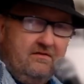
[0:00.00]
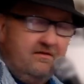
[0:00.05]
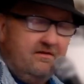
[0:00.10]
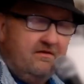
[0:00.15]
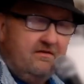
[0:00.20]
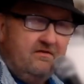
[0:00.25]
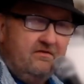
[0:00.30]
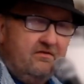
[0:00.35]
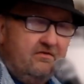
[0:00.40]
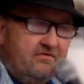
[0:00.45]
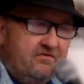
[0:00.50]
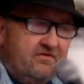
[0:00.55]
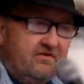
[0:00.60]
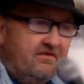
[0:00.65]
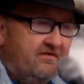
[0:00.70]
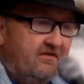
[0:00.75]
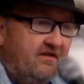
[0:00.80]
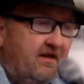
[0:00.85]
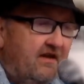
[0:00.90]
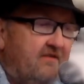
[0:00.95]
Not
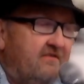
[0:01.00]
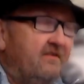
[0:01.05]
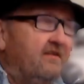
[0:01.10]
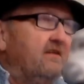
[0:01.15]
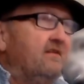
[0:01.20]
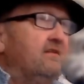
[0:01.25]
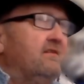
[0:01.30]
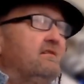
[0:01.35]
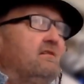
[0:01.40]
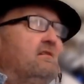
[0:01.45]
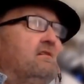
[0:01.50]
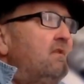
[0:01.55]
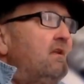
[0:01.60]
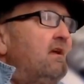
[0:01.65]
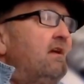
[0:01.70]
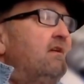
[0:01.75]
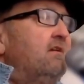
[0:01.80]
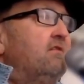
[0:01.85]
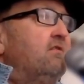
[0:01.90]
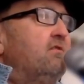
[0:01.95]
just Gaza.
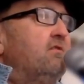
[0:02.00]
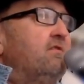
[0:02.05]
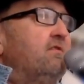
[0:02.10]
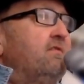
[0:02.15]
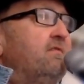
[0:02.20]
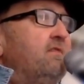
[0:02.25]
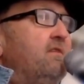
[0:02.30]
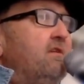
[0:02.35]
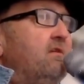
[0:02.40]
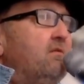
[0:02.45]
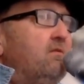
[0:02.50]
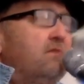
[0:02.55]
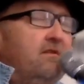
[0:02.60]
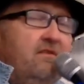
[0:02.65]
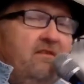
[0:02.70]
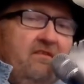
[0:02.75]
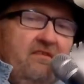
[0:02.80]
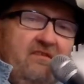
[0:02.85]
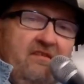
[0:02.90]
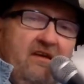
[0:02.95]
And of course, if you don't want to
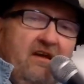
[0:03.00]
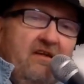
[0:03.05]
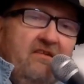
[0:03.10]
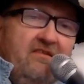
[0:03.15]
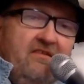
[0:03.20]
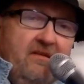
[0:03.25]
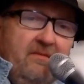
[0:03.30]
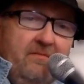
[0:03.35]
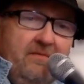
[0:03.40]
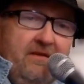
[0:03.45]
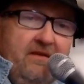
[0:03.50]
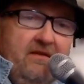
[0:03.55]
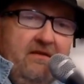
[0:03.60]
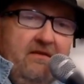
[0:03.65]
discuss something,